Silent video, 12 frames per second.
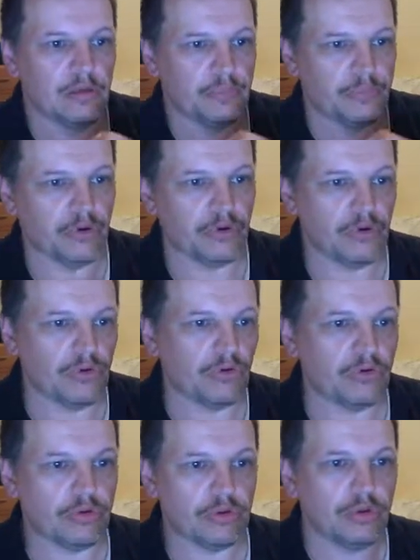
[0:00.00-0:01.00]
put a knot
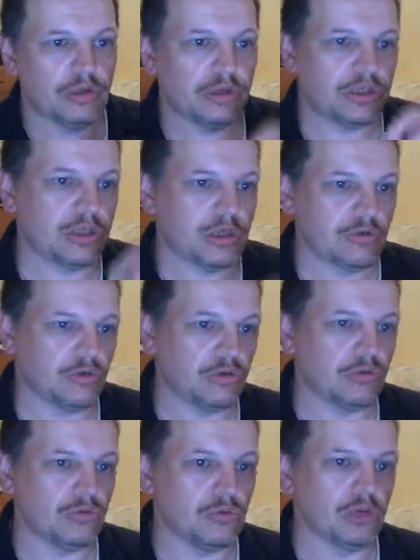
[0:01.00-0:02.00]
on, stick it on your
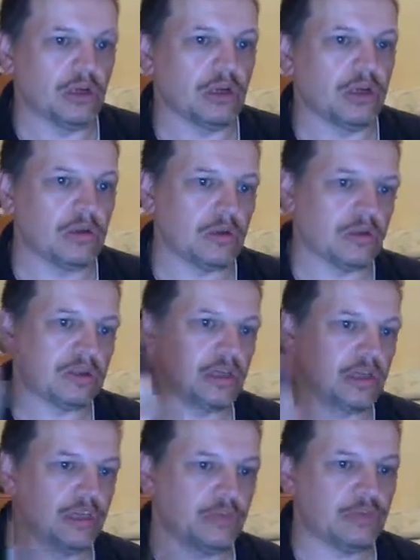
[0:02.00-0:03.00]
hook and cast it
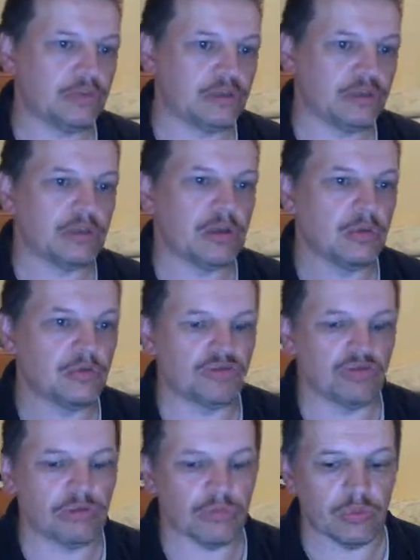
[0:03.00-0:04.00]
out, it's probably dissolved
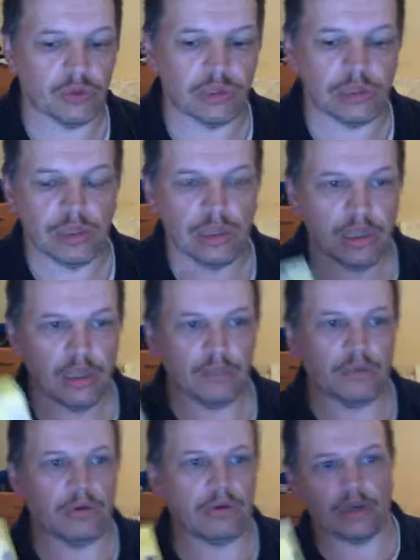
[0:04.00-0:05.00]
straight away.
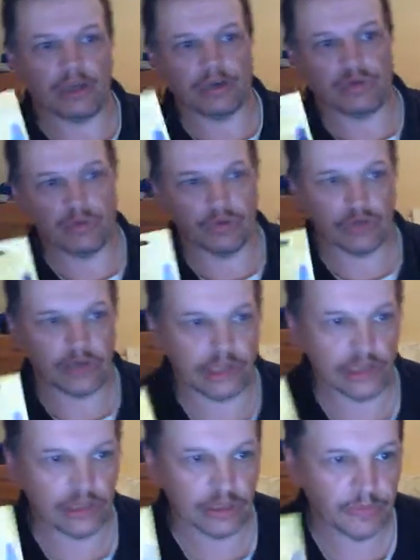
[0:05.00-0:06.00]
but I'm going to look
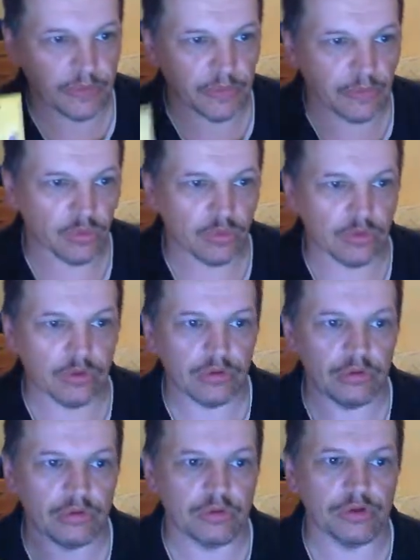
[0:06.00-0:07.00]
into this a bit more
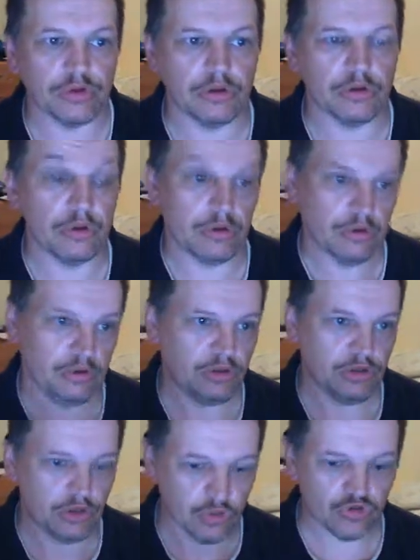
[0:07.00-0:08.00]
on
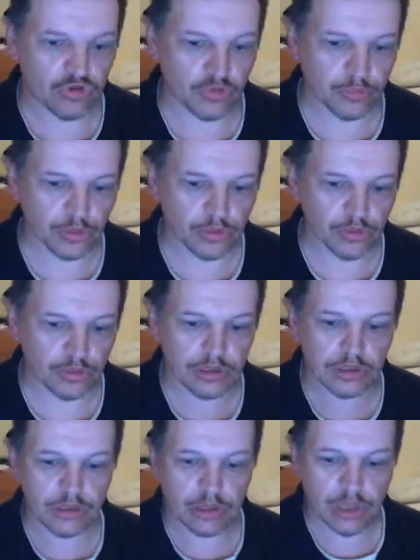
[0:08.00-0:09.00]
YouTube, of course.